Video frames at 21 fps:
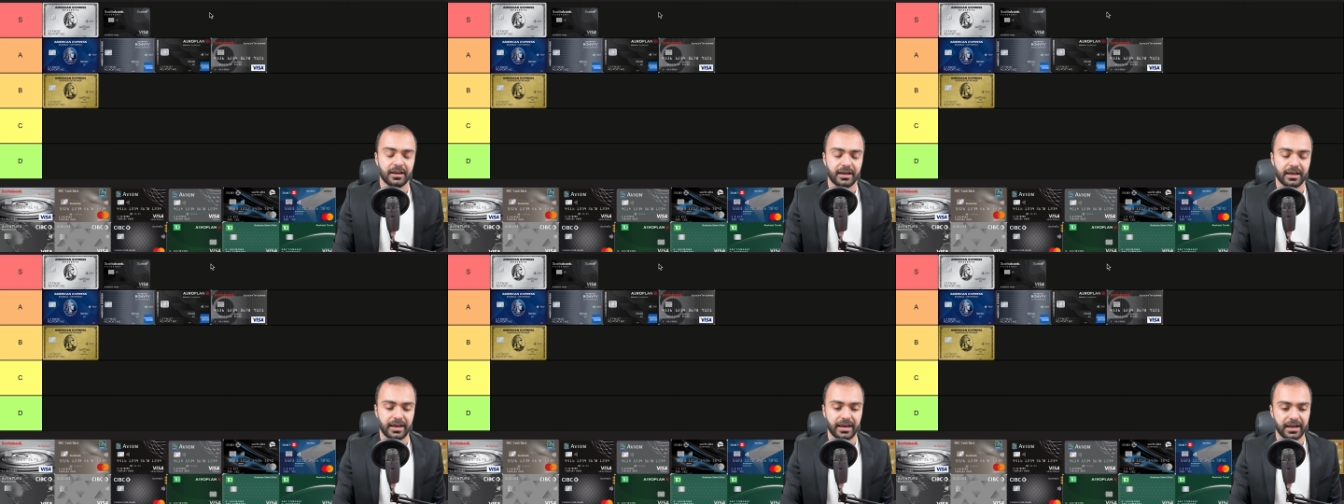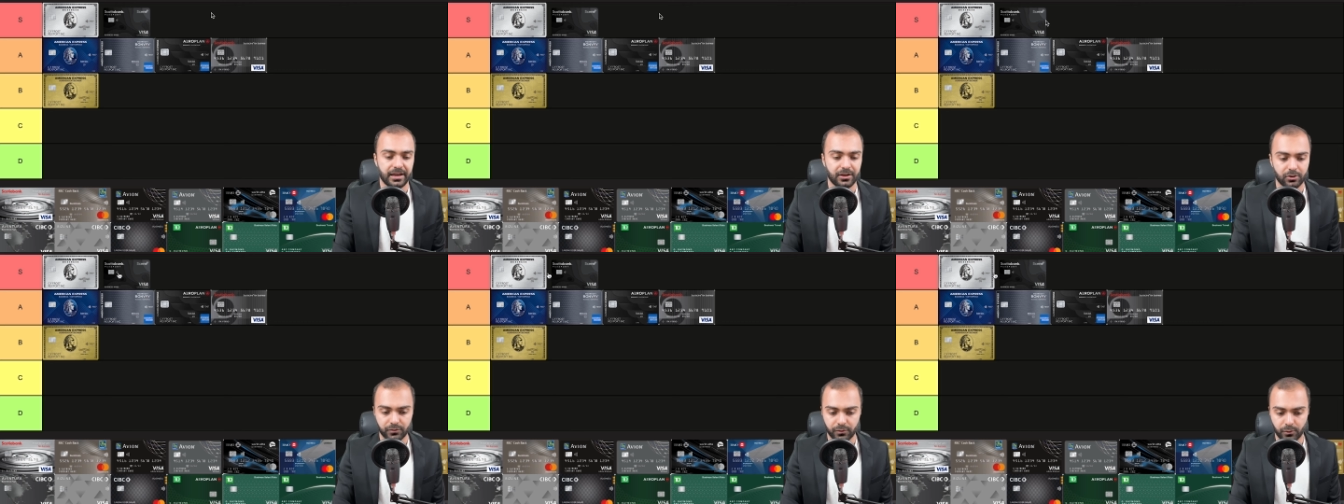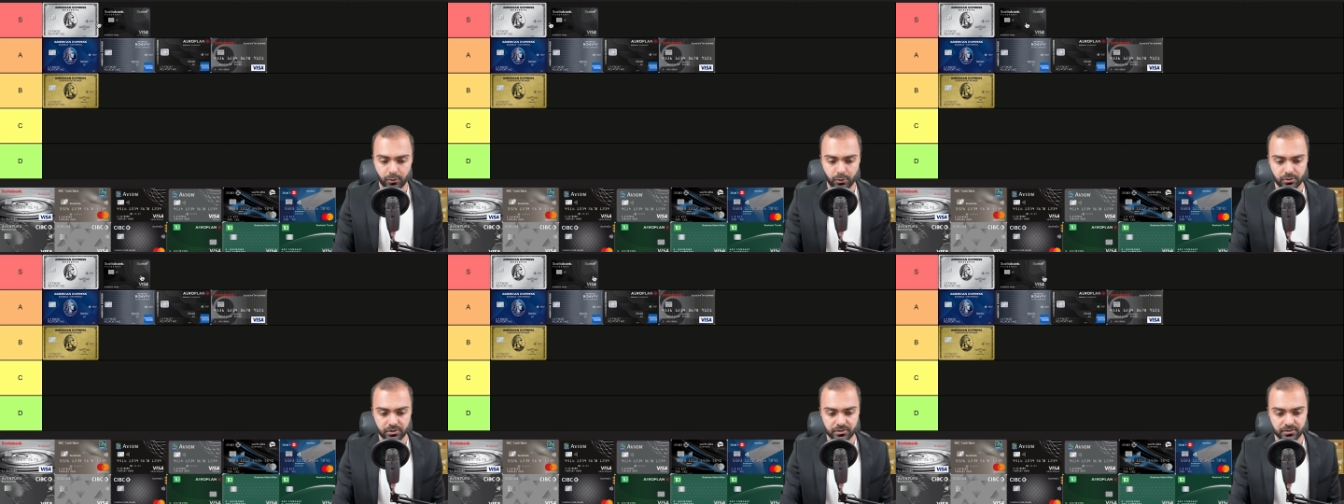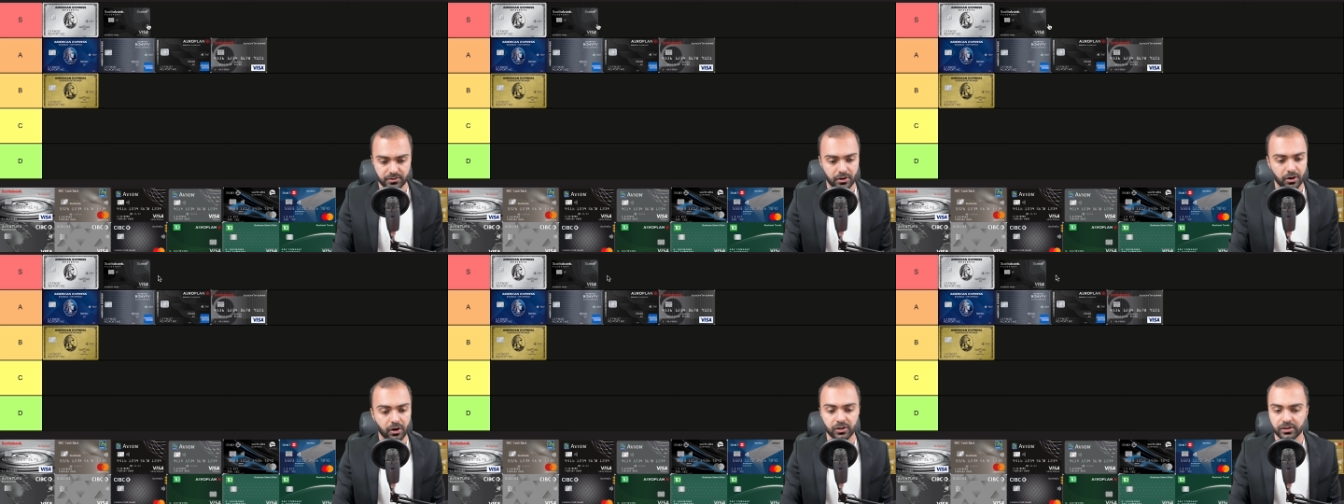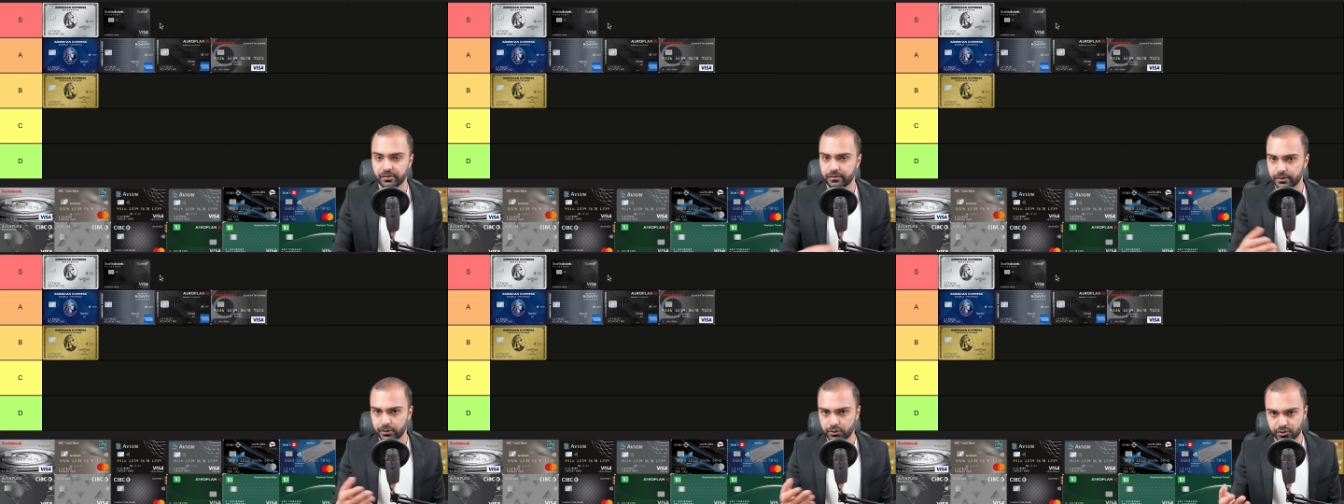And of course, all
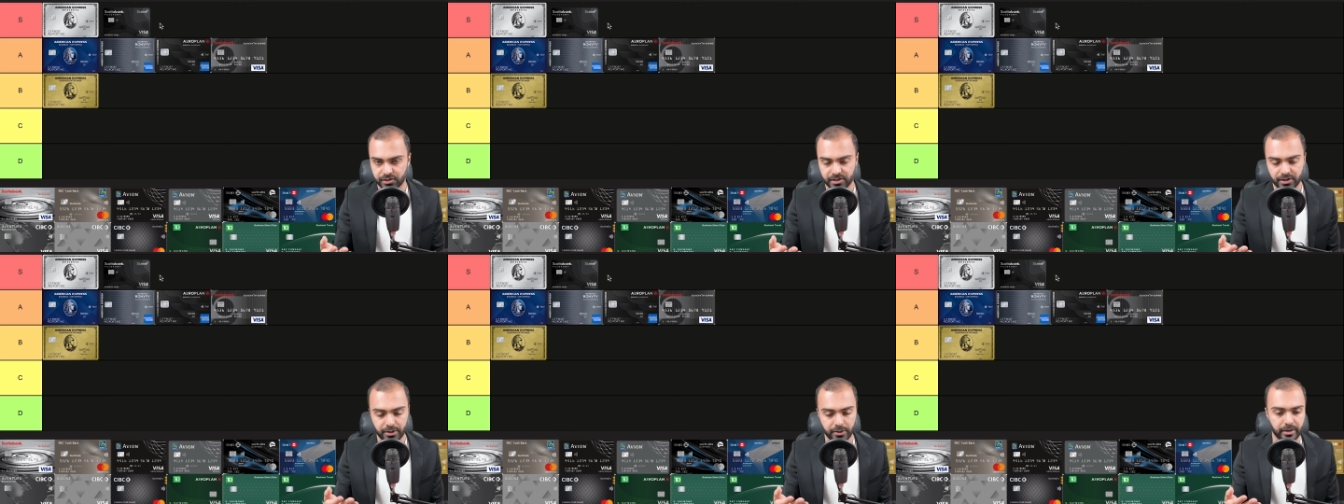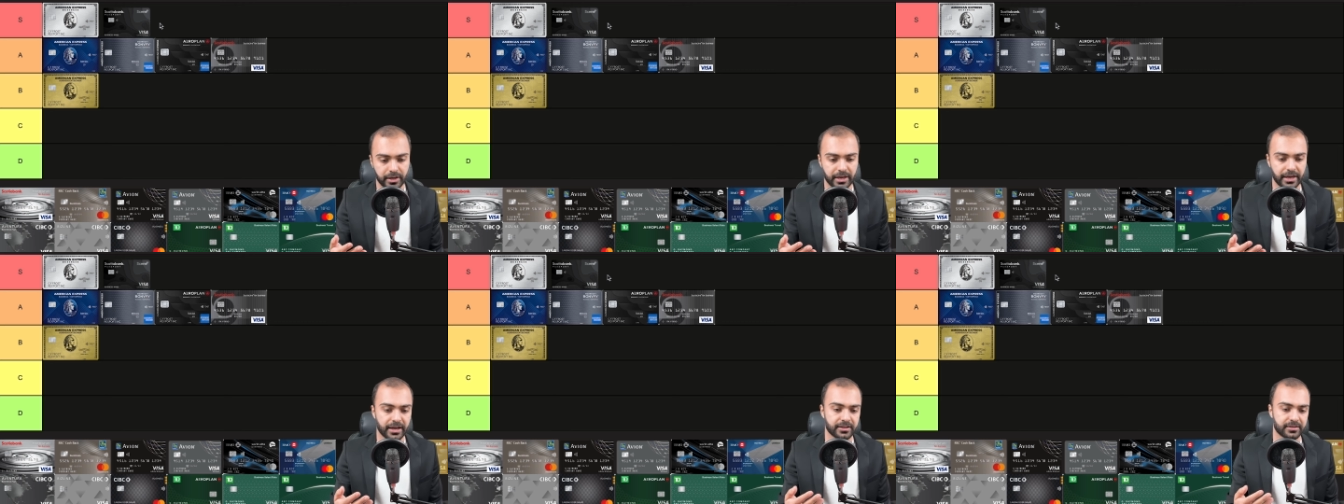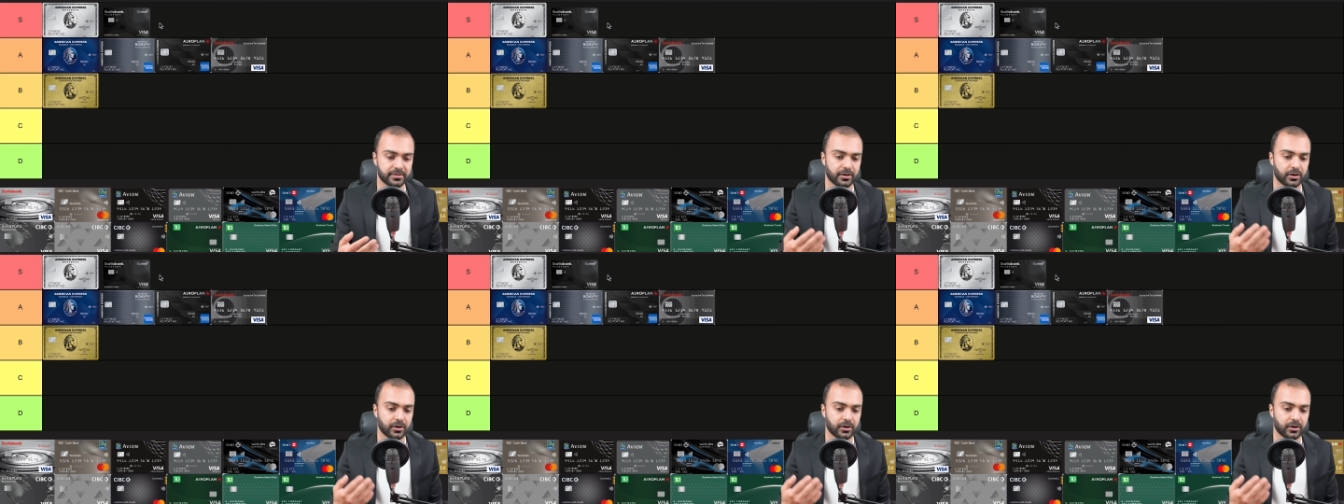the features that you get,